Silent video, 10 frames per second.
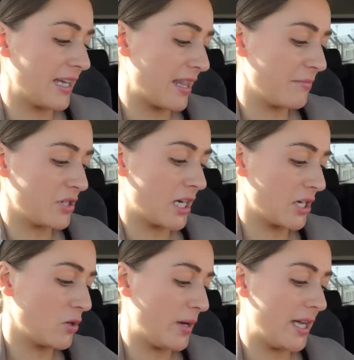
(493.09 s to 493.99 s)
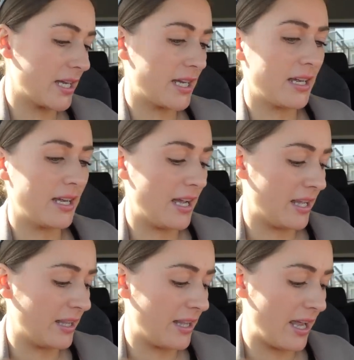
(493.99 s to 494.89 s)
get them done quick
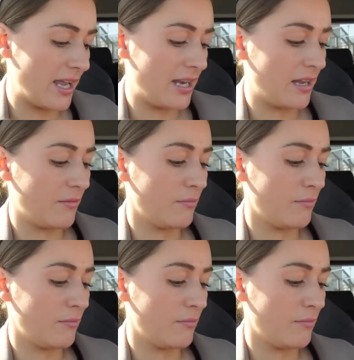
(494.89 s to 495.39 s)
and then